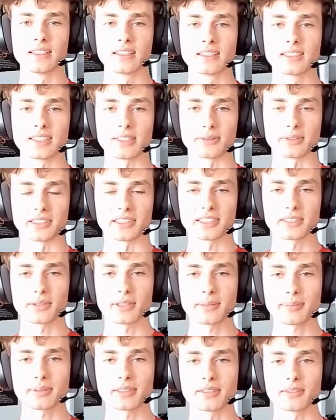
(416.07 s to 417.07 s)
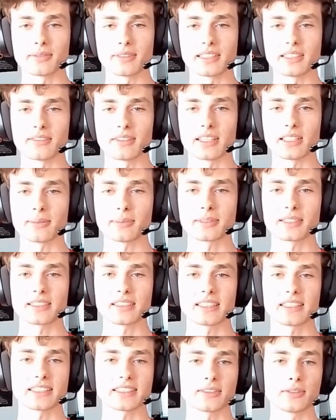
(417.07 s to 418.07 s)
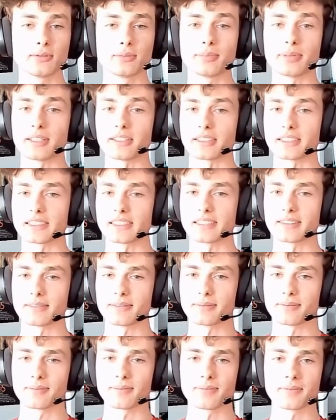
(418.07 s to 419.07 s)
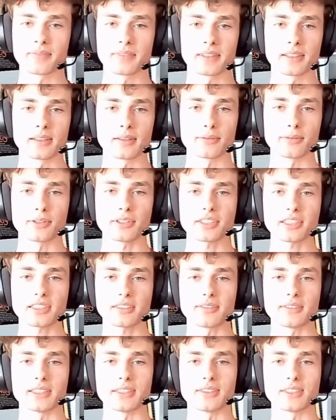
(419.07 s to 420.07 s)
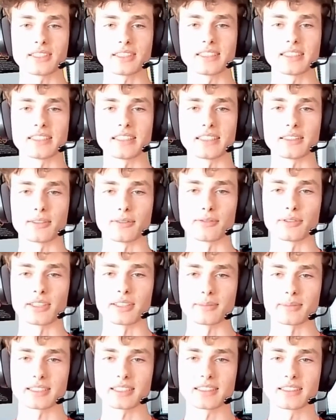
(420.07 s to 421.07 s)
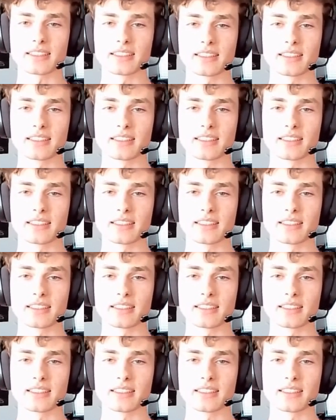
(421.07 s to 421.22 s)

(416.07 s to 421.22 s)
So the script we developed has two parts. First, we noise the single frames.